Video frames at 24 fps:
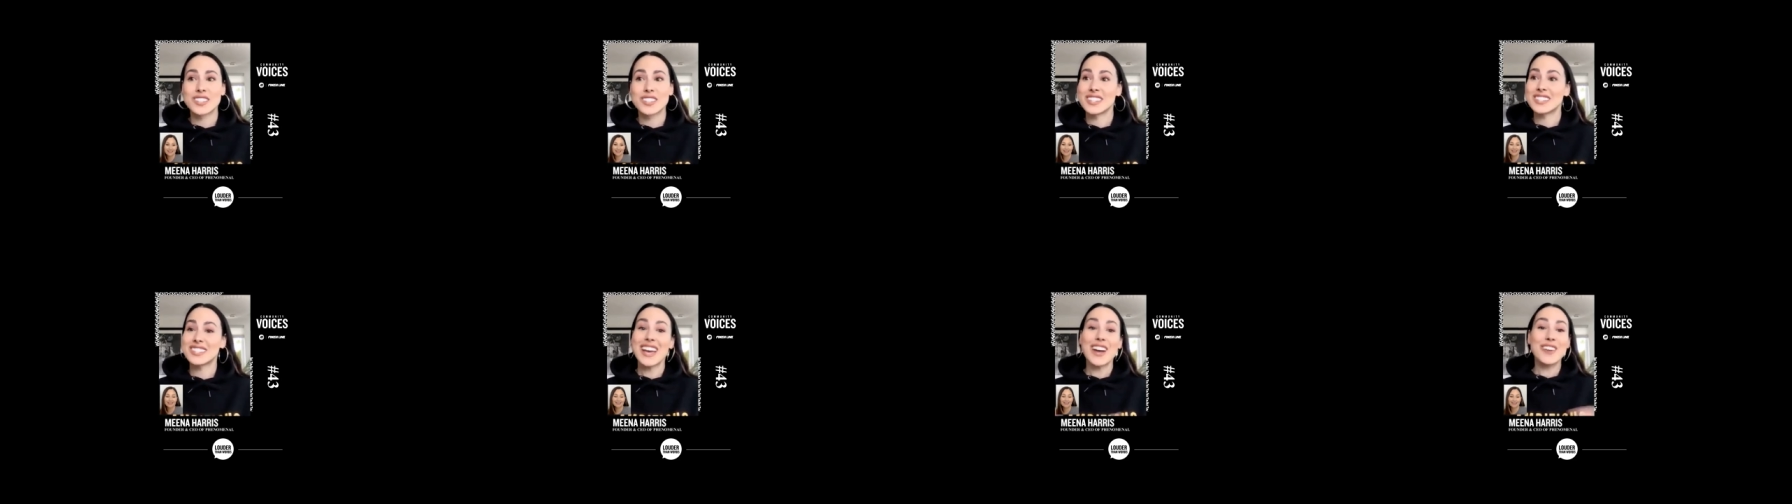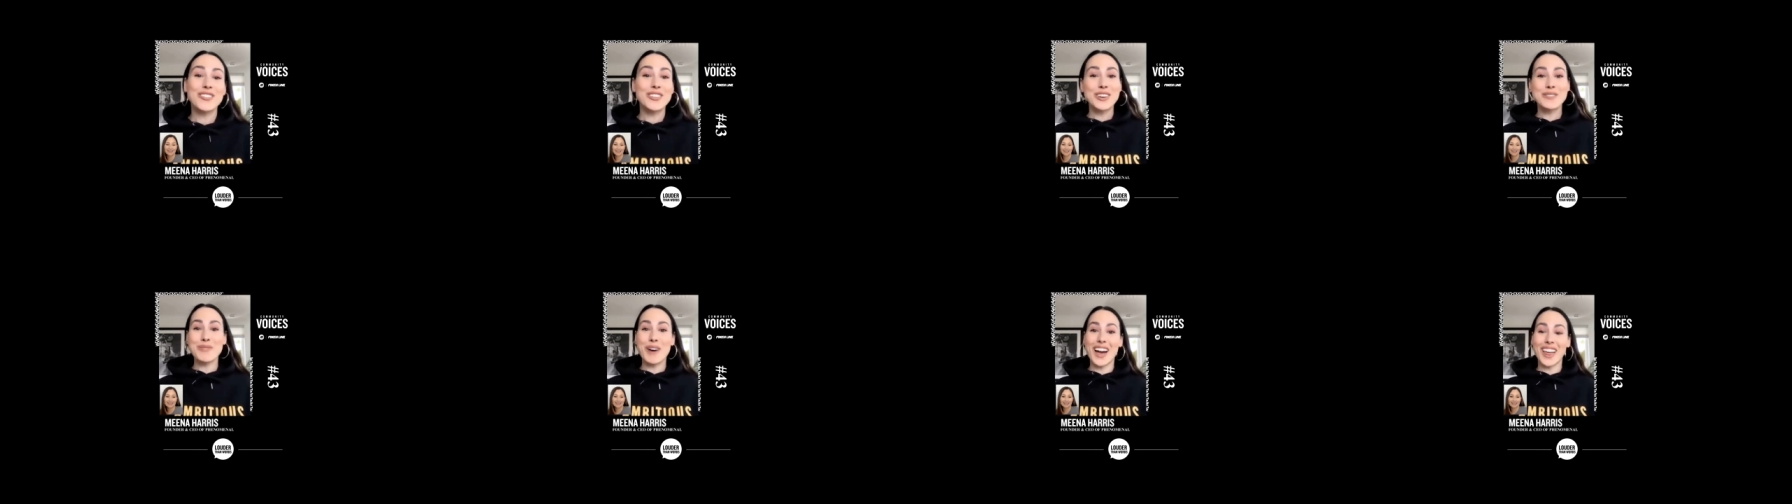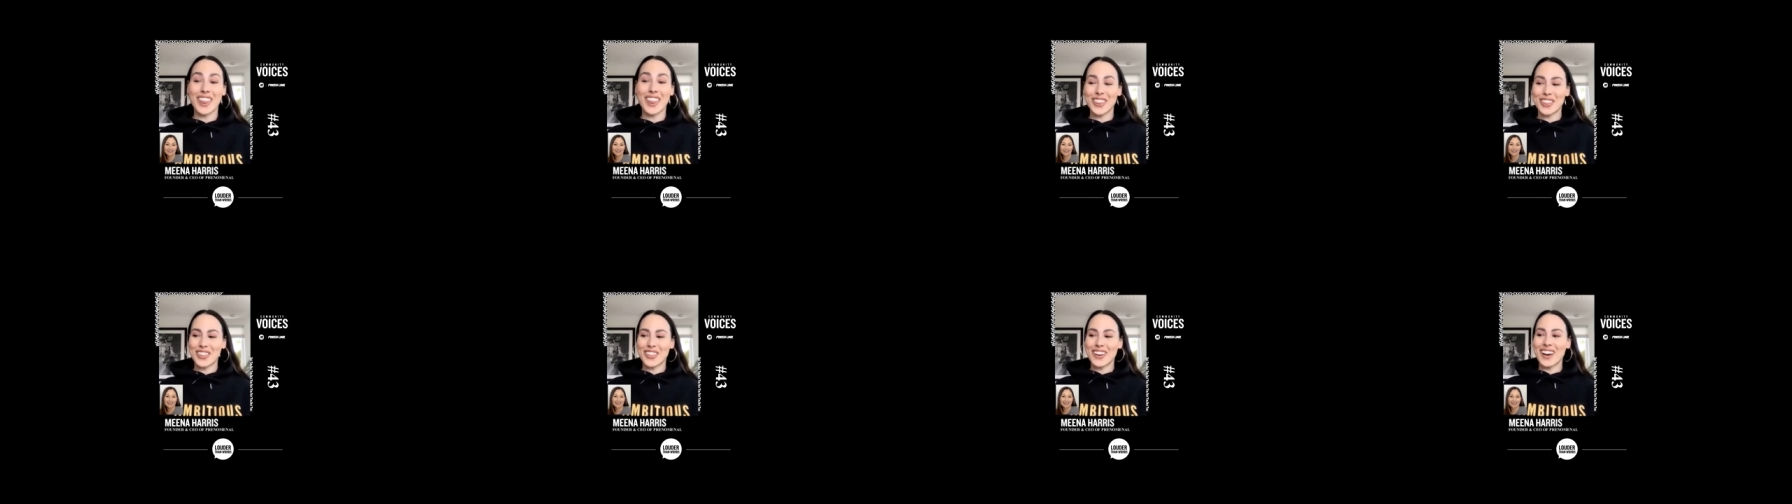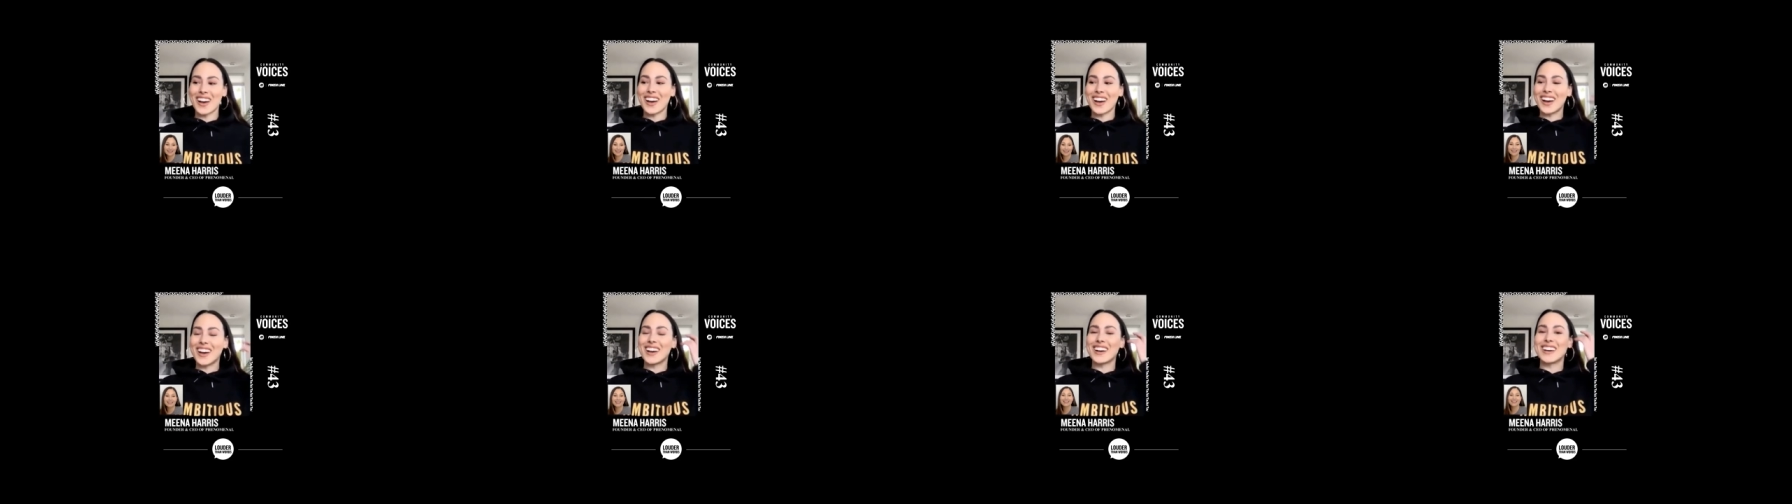it's every month.
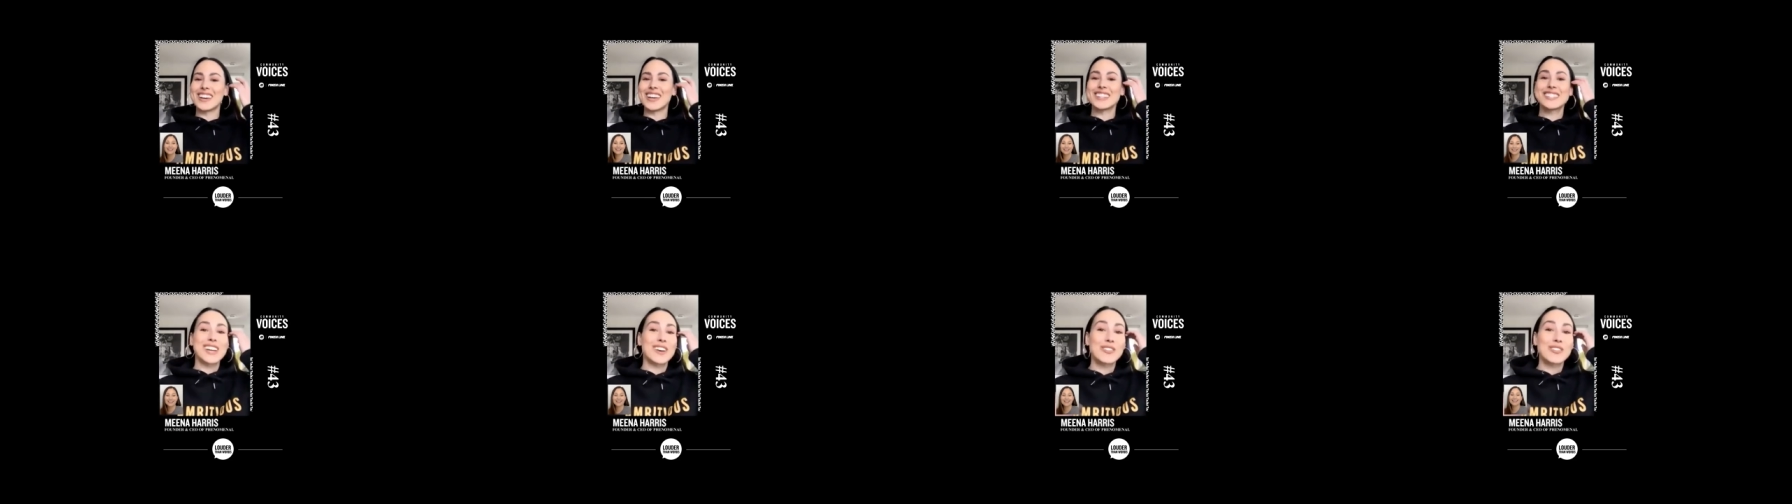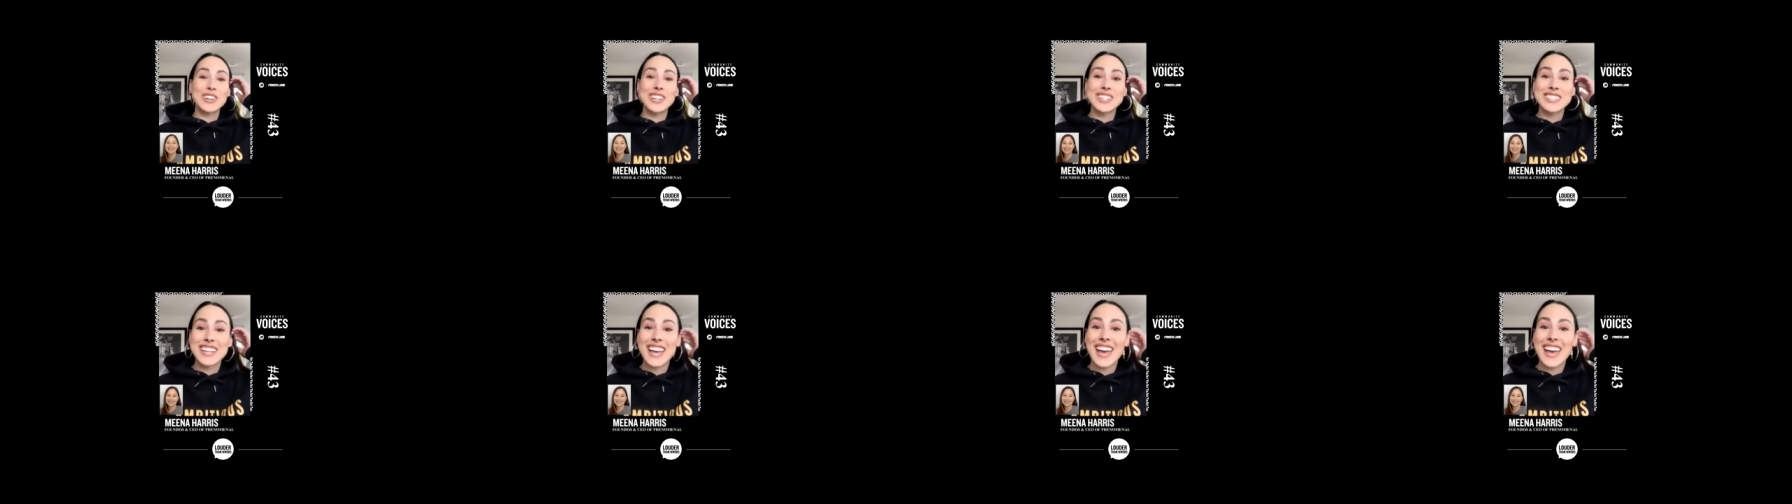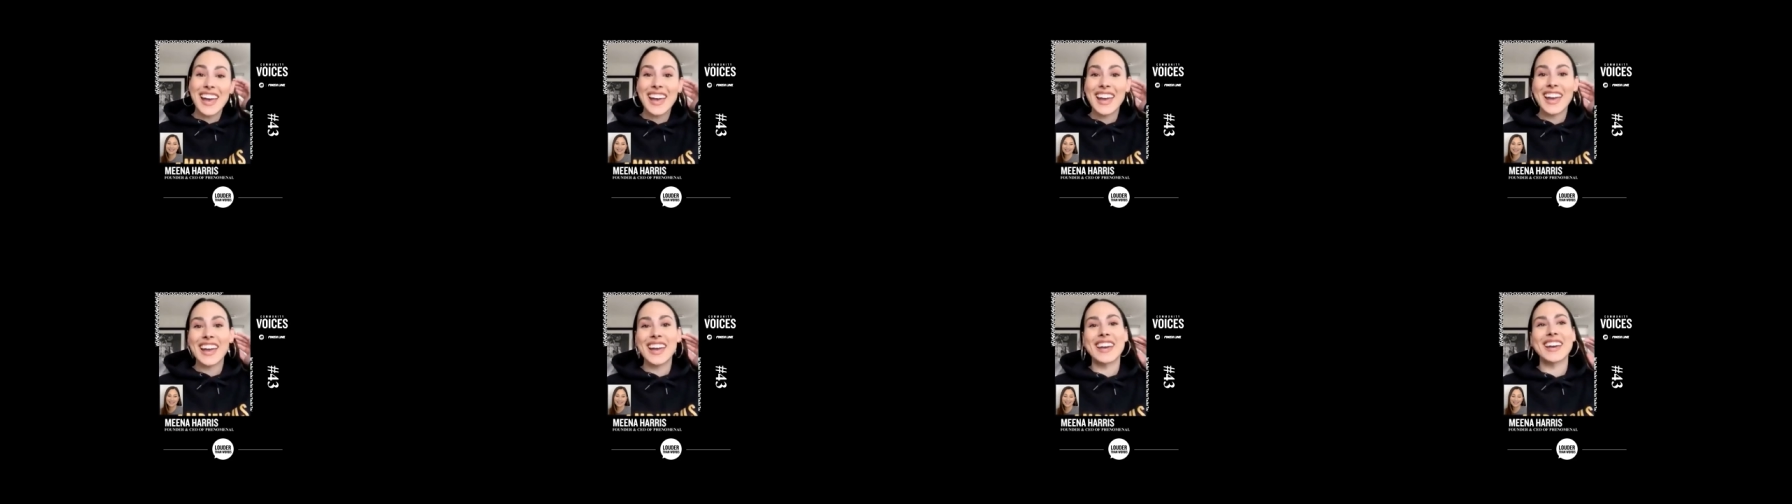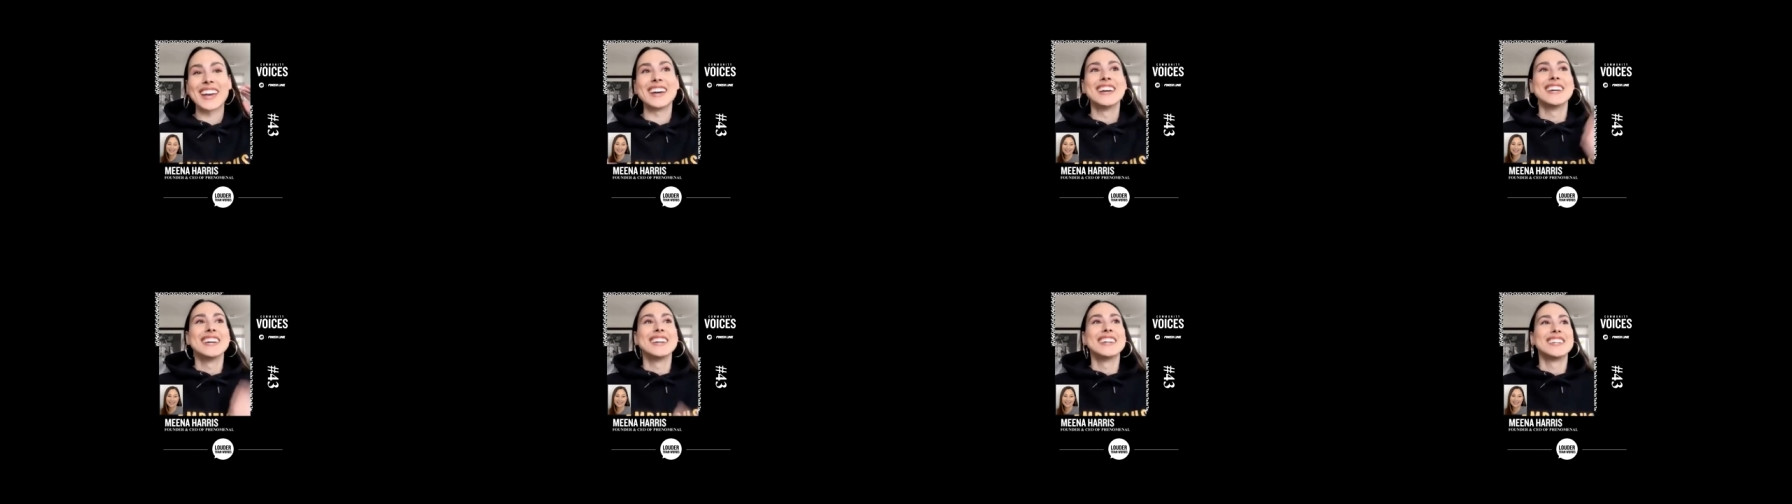Uh, it's every day.